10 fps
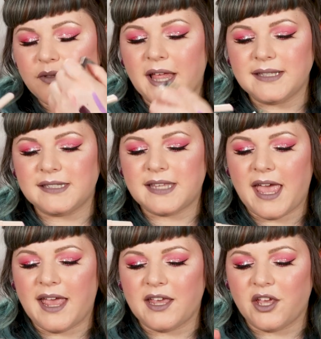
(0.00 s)
let's
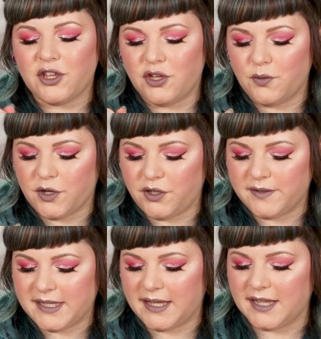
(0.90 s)
say you were
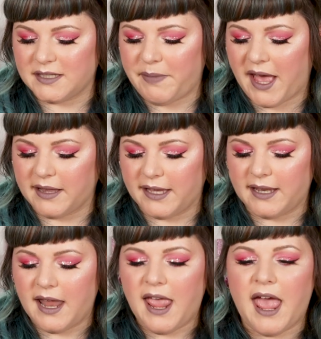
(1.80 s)
using this palette
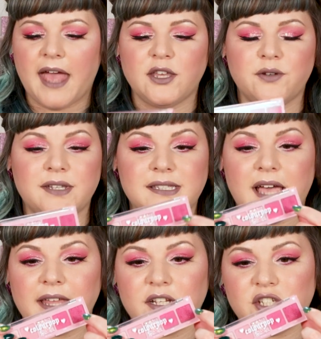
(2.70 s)
and you
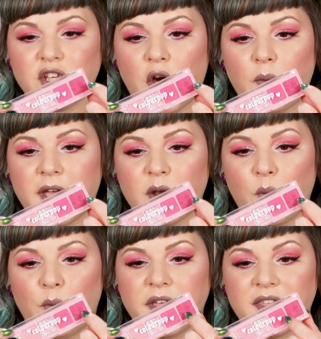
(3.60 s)
decided to go in
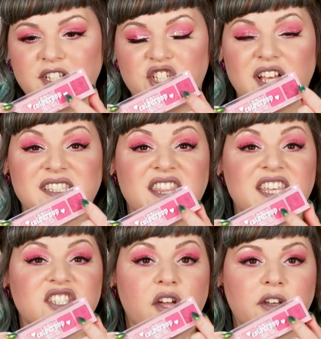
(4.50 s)
with just
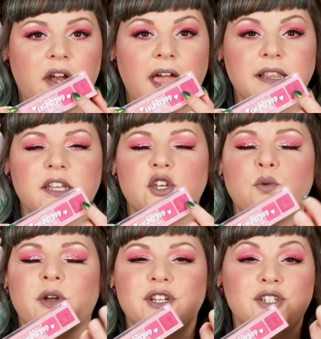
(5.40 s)
these on your eyelid and you
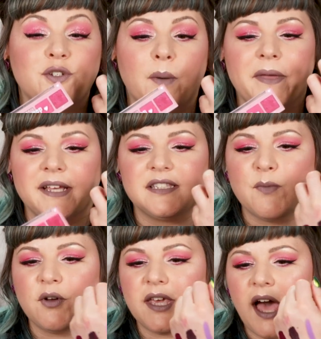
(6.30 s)
wanted to do a pink
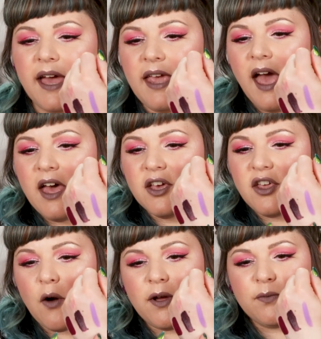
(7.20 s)
smoky eye,
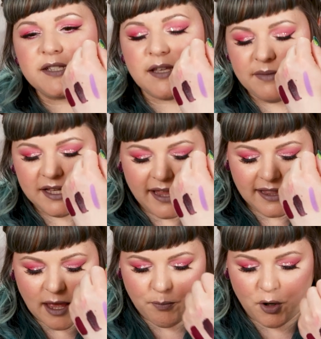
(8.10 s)
go in with something like
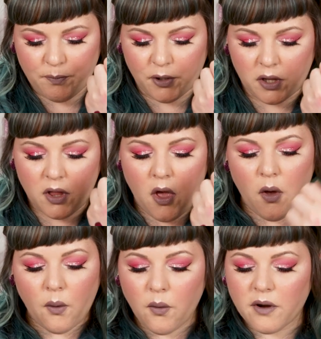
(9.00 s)
that purple.
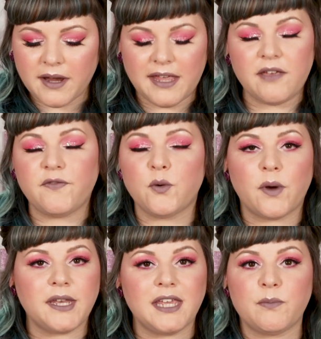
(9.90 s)
Or if you
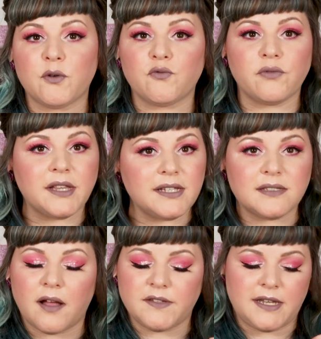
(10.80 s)
want to keep it really
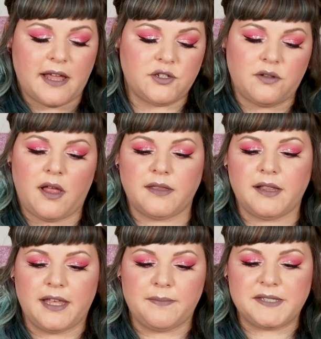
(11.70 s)
soft and natural on the
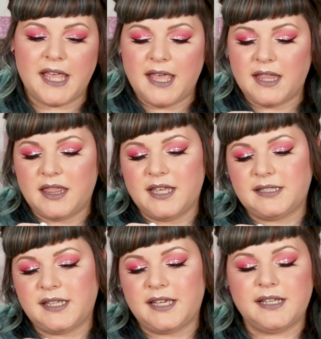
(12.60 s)
lips,
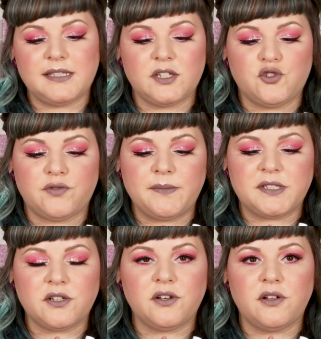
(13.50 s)
this is
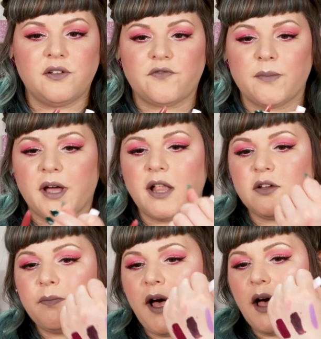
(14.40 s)
Dreamsicle from
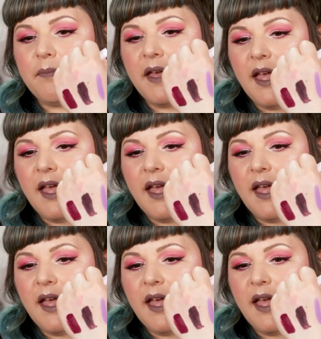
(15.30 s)
ColourPop,